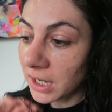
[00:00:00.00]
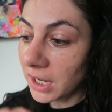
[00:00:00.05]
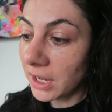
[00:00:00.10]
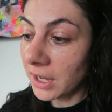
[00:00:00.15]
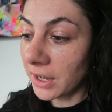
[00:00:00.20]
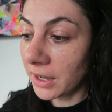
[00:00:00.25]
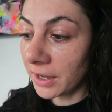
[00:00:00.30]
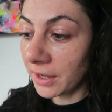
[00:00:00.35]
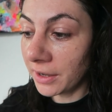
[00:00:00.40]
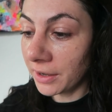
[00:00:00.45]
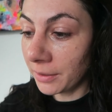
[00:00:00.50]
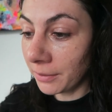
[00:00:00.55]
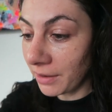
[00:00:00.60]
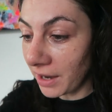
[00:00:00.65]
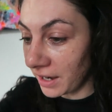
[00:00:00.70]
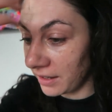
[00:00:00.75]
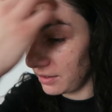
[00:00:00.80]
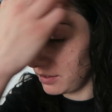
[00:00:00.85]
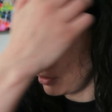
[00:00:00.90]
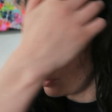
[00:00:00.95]
Uh,
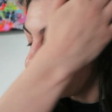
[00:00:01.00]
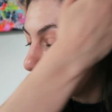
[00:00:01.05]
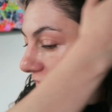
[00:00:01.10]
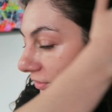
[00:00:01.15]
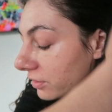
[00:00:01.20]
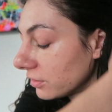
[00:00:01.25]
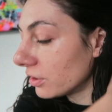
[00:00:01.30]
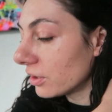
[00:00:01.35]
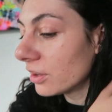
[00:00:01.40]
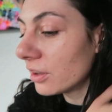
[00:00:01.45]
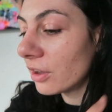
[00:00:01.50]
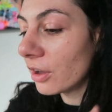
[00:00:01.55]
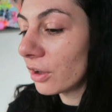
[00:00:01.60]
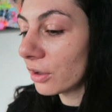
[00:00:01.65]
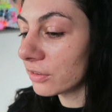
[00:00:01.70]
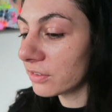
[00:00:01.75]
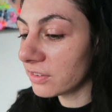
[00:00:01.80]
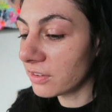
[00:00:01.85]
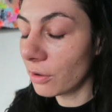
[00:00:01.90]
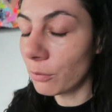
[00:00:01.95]
I saw it
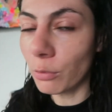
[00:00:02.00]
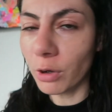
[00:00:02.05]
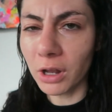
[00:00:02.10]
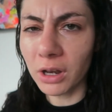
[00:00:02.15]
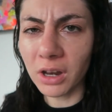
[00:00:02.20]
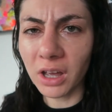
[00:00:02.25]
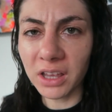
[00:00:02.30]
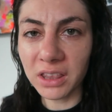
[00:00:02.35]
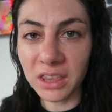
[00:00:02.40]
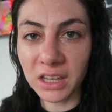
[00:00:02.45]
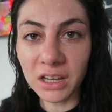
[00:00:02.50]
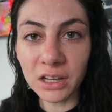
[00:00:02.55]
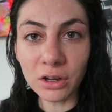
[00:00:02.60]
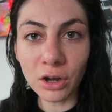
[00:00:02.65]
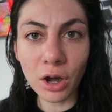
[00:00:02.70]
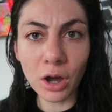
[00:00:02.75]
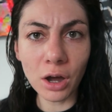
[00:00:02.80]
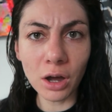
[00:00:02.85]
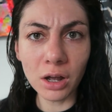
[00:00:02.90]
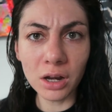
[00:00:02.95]
on someone, I
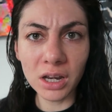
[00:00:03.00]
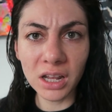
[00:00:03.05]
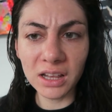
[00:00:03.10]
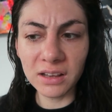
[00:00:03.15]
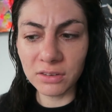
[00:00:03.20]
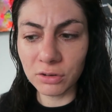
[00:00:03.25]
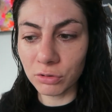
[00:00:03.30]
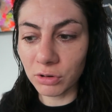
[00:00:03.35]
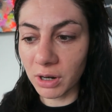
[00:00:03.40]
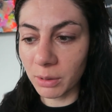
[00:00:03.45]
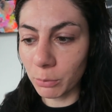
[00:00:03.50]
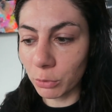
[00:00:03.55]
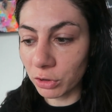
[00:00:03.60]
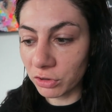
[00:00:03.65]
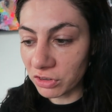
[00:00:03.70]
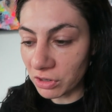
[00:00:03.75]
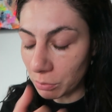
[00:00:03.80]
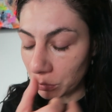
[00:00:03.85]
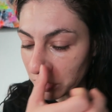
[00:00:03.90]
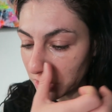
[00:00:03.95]
think on Instagram
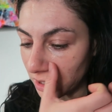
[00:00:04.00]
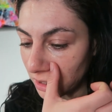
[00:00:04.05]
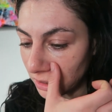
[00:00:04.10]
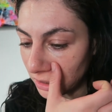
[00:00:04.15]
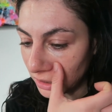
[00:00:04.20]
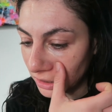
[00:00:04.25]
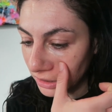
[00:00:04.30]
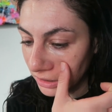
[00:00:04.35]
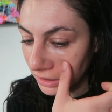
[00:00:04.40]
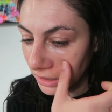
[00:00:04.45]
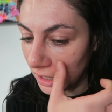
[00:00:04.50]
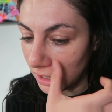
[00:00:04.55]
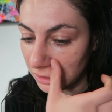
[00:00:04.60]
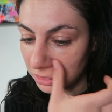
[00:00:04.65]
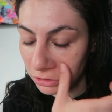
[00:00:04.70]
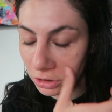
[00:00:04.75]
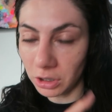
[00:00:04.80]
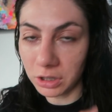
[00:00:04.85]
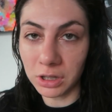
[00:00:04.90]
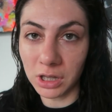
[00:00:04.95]
or something and I
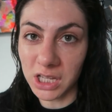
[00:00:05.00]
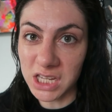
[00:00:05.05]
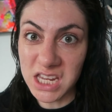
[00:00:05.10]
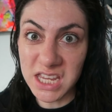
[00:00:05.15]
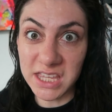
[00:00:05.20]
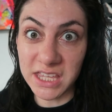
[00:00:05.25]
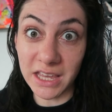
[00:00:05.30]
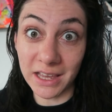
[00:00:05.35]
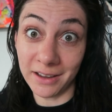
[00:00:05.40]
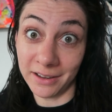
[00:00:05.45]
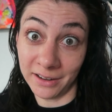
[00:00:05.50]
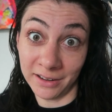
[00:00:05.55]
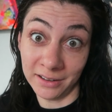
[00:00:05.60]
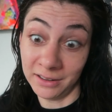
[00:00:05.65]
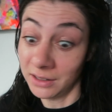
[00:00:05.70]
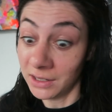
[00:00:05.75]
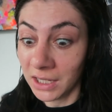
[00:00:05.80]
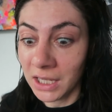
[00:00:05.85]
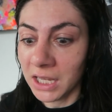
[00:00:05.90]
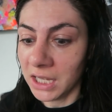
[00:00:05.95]
thought like,
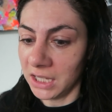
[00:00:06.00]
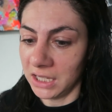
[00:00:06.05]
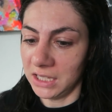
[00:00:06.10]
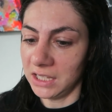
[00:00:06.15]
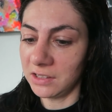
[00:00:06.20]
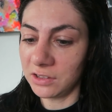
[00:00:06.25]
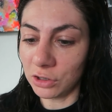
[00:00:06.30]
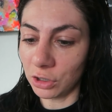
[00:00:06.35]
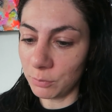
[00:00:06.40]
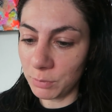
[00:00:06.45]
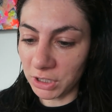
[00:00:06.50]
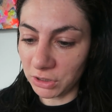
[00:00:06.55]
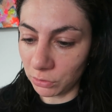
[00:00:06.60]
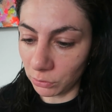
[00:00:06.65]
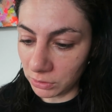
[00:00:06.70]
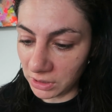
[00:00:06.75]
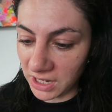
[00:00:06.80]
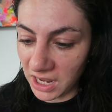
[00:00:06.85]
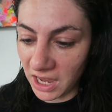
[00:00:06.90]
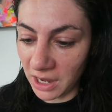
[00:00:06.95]
yeah, he's gonna be
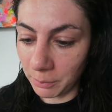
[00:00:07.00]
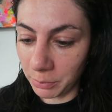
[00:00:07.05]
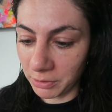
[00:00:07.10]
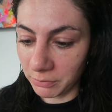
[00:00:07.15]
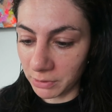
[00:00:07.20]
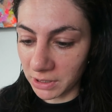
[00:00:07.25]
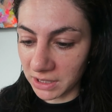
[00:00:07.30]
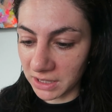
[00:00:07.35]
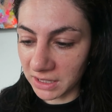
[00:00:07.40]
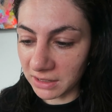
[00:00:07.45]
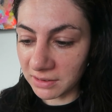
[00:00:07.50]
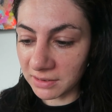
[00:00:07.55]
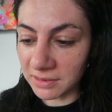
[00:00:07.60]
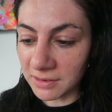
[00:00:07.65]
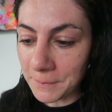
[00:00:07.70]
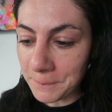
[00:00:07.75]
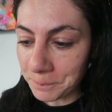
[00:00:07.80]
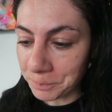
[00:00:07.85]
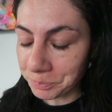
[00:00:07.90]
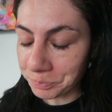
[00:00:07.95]
totally happy with this.
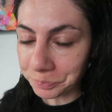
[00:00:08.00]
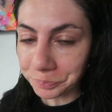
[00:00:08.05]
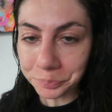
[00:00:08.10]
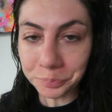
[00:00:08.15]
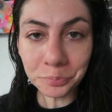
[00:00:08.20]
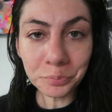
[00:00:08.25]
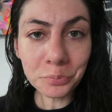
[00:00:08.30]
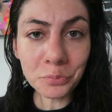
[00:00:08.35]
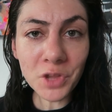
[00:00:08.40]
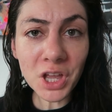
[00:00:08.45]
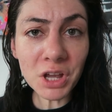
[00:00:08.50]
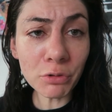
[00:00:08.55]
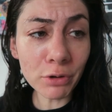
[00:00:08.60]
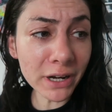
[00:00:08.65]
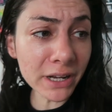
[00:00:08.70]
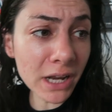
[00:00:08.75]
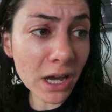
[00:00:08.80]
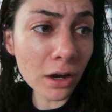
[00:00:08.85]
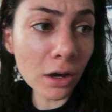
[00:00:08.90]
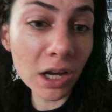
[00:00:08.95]

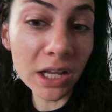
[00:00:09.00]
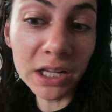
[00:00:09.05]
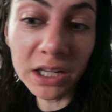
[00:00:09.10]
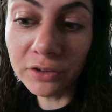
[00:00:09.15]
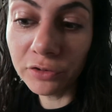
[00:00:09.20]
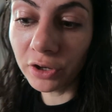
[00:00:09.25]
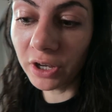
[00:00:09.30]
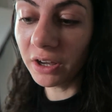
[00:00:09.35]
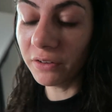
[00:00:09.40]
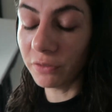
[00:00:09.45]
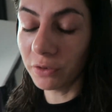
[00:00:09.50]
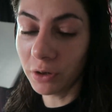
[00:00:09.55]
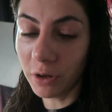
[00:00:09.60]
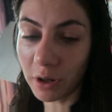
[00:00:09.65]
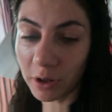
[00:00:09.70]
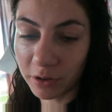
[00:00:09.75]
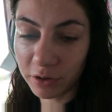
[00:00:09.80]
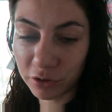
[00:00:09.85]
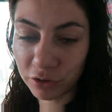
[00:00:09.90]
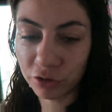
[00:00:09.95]
Right now I need to have
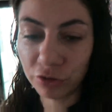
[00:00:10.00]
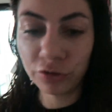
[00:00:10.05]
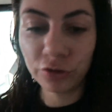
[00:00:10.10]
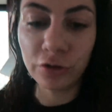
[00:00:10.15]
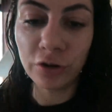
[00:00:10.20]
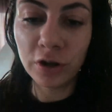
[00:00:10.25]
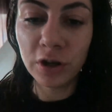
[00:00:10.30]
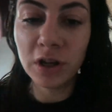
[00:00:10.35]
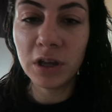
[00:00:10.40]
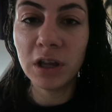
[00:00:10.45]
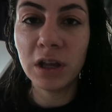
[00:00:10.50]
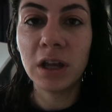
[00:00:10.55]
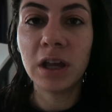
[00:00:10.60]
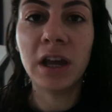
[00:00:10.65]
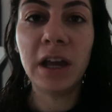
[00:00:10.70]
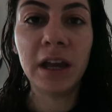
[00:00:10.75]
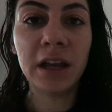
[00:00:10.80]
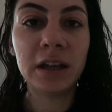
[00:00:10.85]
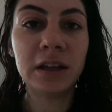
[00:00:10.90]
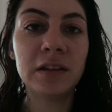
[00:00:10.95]
lunch
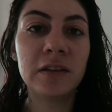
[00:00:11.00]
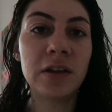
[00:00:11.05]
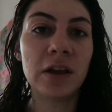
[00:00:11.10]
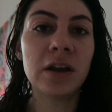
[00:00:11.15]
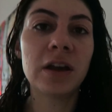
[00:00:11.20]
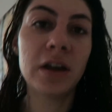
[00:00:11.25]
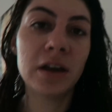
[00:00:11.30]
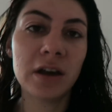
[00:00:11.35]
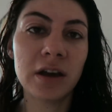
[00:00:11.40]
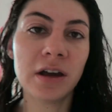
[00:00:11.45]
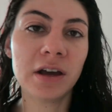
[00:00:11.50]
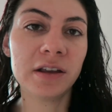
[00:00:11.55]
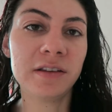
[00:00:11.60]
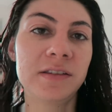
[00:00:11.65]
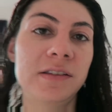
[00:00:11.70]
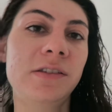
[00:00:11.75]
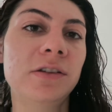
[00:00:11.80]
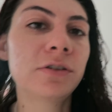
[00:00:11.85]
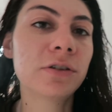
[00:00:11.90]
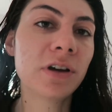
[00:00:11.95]
and I
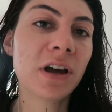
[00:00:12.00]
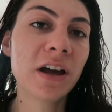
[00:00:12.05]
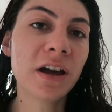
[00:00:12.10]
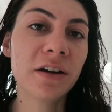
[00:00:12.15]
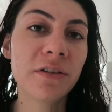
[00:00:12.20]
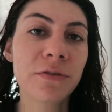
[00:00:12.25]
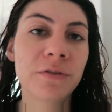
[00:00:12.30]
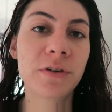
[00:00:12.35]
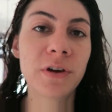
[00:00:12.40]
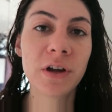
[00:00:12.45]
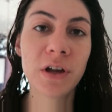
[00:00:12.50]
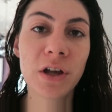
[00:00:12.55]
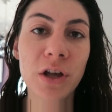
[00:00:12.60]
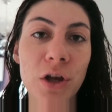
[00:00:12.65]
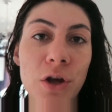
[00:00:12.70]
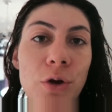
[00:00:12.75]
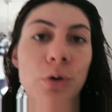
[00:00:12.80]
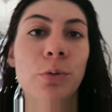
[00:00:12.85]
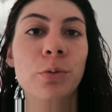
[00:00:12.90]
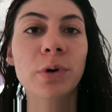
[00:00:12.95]
still have
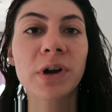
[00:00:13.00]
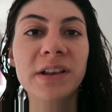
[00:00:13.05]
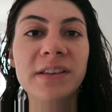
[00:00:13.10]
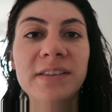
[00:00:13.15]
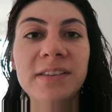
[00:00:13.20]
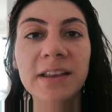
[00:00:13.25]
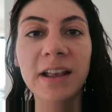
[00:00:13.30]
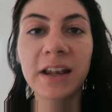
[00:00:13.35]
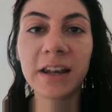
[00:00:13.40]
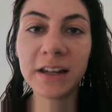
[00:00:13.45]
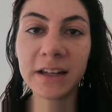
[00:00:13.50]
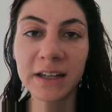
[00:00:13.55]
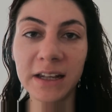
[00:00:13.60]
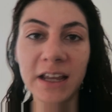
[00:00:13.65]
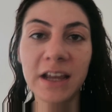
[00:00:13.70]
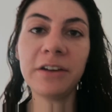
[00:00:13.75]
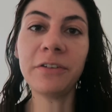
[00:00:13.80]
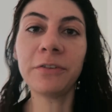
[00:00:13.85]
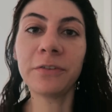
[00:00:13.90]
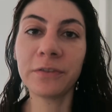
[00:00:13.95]
one salad
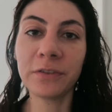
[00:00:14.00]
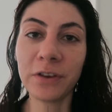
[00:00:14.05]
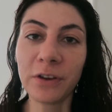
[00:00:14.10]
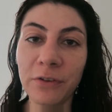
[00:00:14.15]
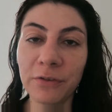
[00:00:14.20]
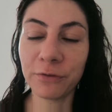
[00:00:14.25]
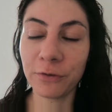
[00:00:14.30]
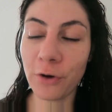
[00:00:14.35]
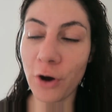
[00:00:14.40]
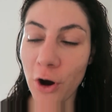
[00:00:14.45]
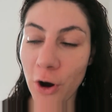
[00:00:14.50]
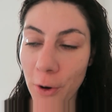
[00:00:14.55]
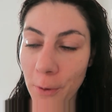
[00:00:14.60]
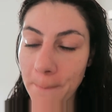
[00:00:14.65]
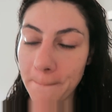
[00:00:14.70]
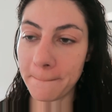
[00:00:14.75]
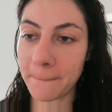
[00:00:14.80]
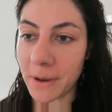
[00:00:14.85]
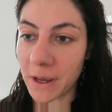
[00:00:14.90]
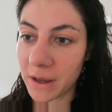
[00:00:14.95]
left
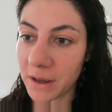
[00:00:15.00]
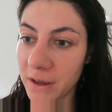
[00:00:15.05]
from